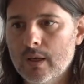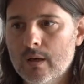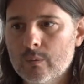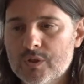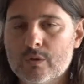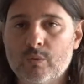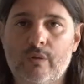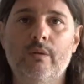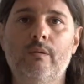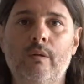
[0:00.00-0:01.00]
which is one of
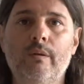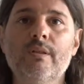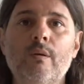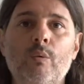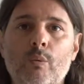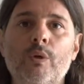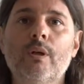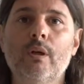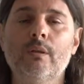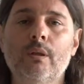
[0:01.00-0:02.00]
the things that we
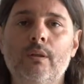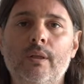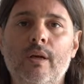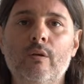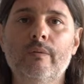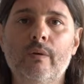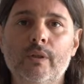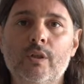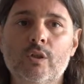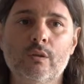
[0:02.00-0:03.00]
work on in the IO
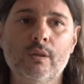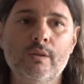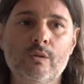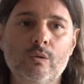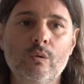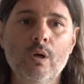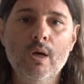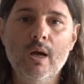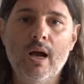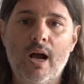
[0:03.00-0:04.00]
Foundation, is
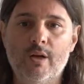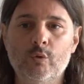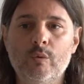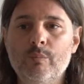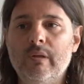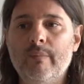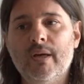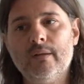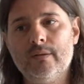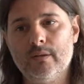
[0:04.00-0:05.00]
how to
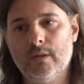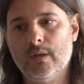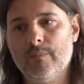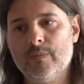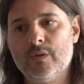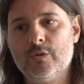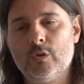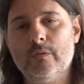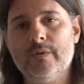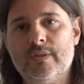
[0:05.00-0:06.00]
implement
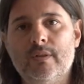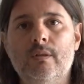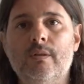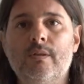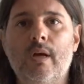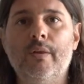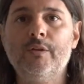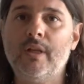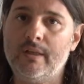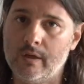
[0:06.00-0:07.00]
services at the
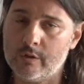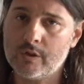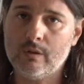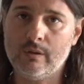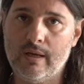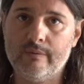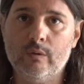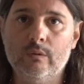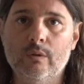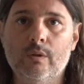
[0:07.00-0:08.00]
technological
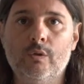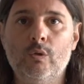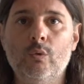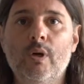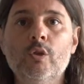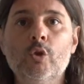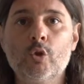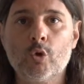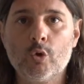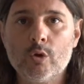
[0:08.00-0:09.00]
level to
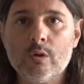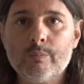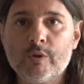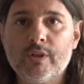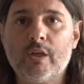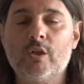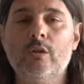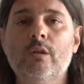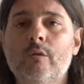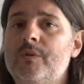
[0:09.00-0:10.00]
ensure
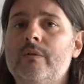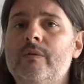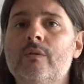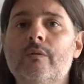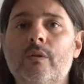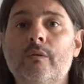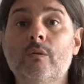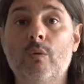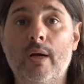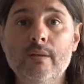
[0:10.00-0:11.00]
protection and observance of
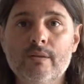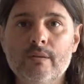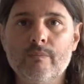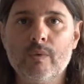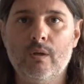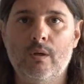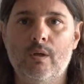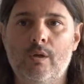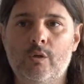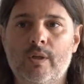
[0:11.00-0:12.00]
certain rights,
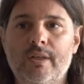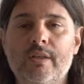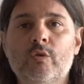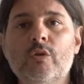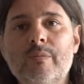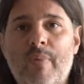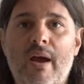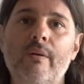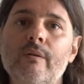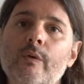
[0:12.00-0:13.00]
so that it's
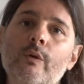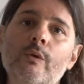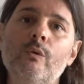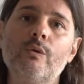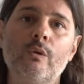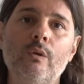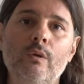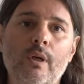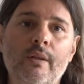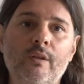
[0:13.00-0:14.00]
transparent for the user
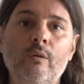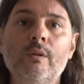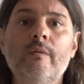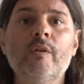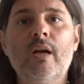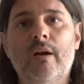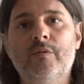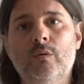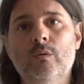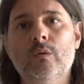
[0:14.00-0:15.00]
and they don't even have
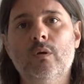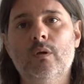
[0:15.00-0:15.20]
to